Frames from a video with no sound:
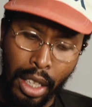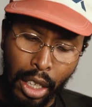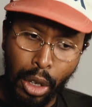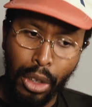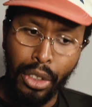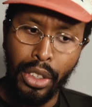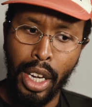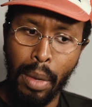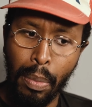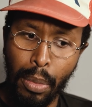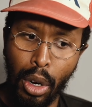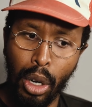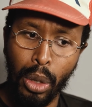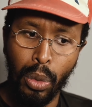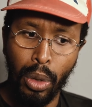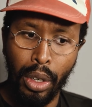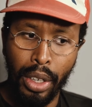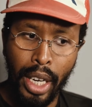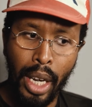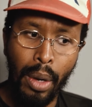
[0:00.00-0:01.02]
the contemporary art
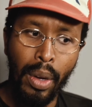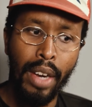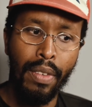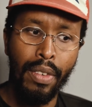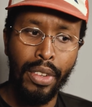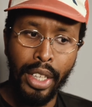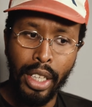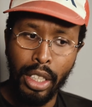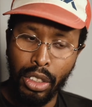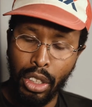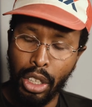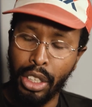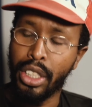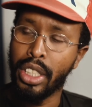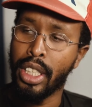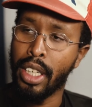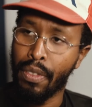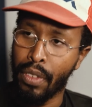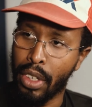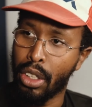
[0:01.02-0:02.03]
world, now everything starts
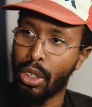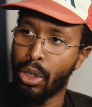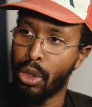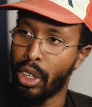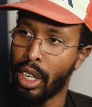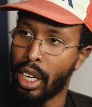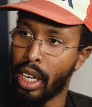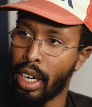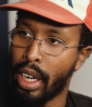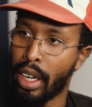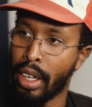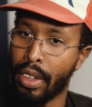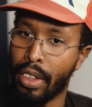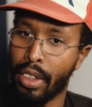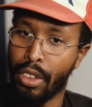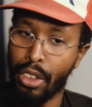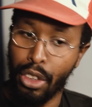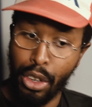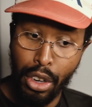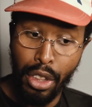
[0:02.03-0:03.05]
shifting through that.
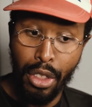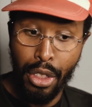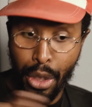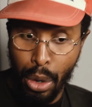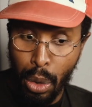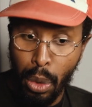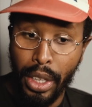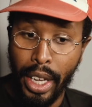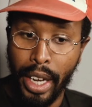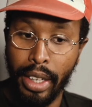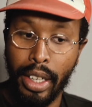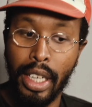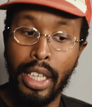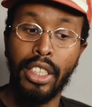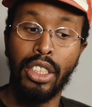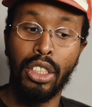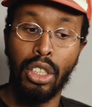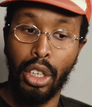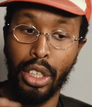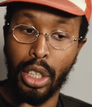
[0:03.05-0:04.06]
Through that,
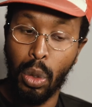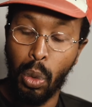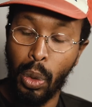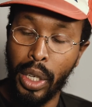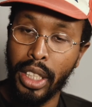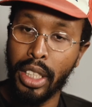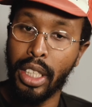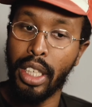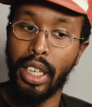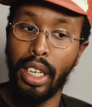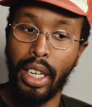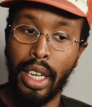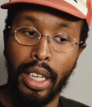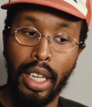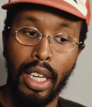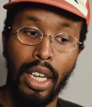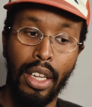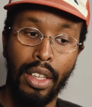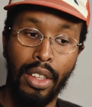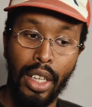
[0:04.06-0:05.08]
start questioning like
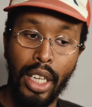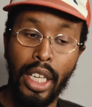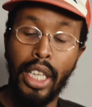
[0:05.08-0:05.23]
the